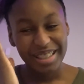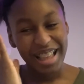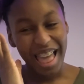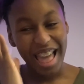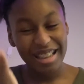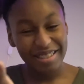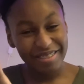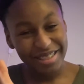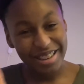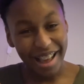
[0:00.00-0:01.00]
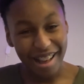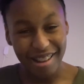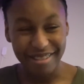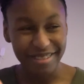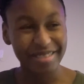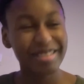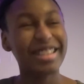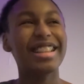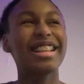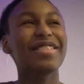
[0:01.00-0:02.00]
don't know,
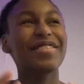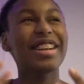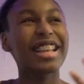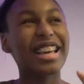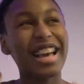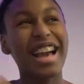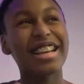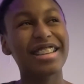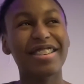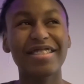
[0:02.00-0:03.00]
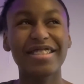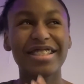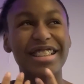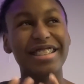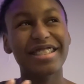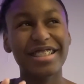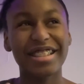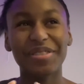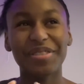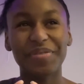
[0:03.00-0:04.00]
but I know there's
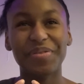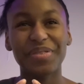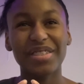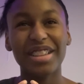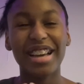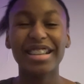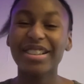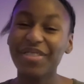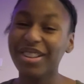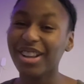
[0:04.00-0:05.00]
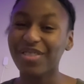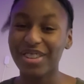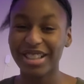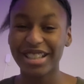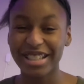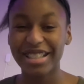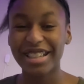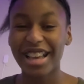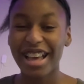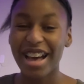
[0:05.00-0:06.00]
I could pull up a list
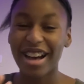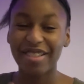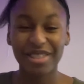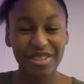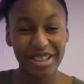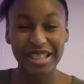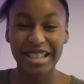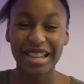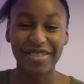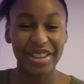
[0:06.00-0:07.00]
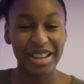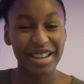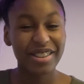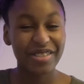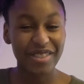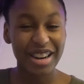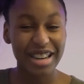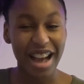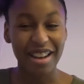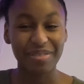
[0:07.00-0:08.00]
of romance anime right
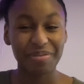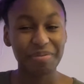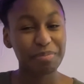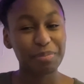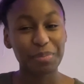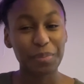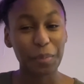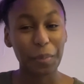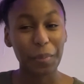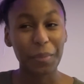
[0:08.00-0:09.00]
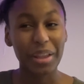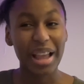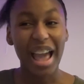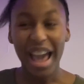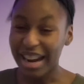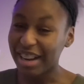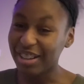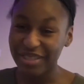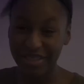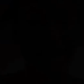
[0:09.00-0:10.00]
now, and I'll
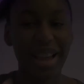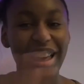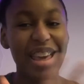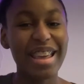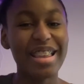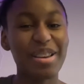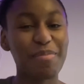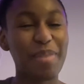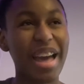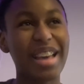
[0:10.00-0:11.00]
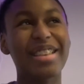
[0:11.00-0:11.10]
be back. And I'm back